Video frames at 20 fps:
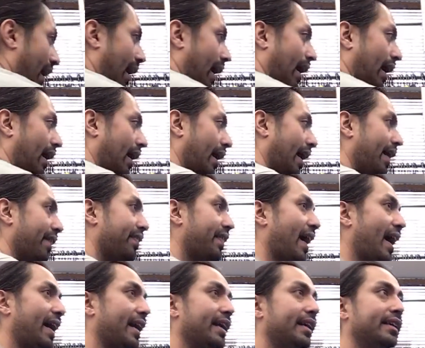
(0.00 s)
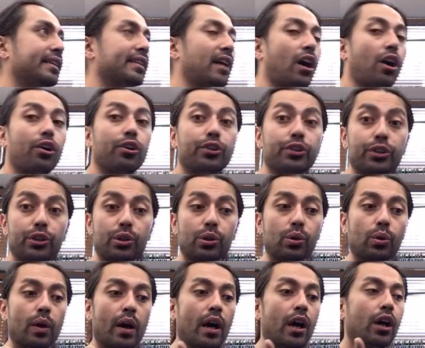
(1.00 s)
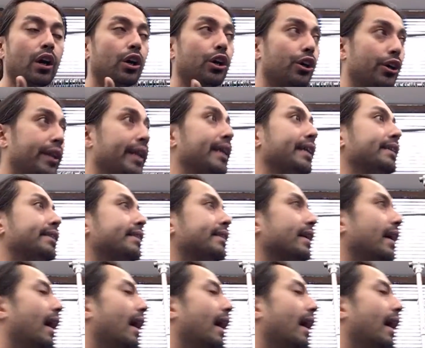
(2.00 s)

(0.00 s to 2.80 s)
uh, and that is our new hoodies